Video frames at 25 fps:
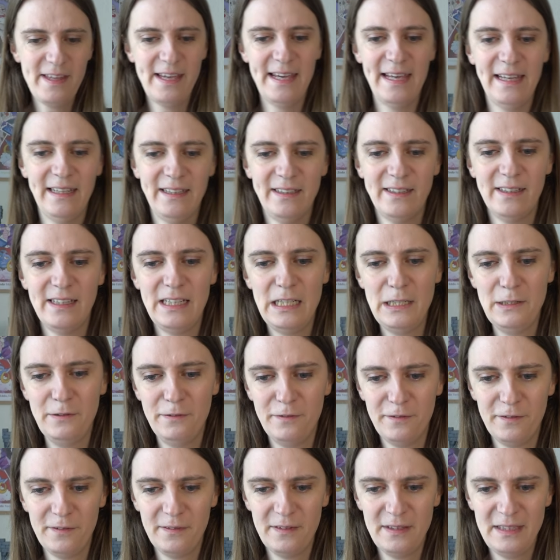hand,
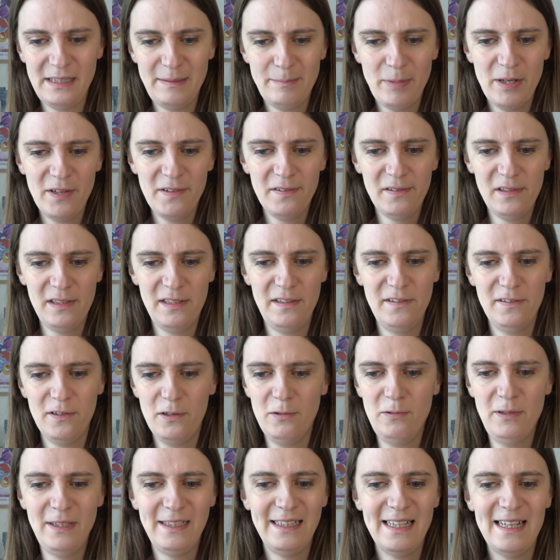if the puzzle is
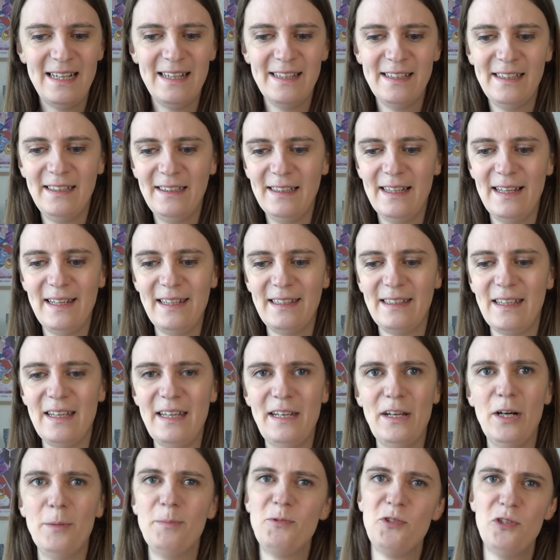only guarding like an
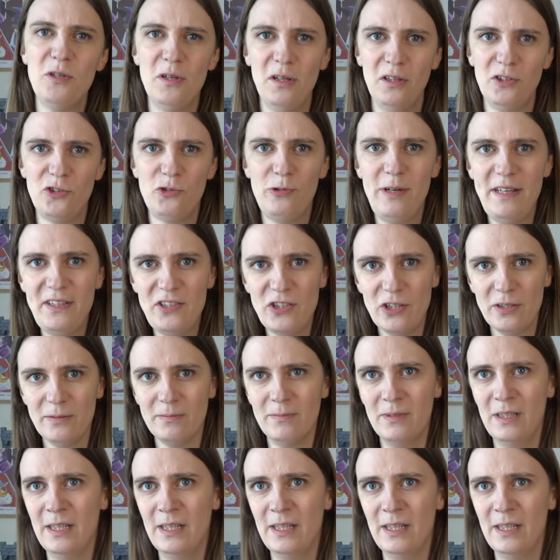optional treasure,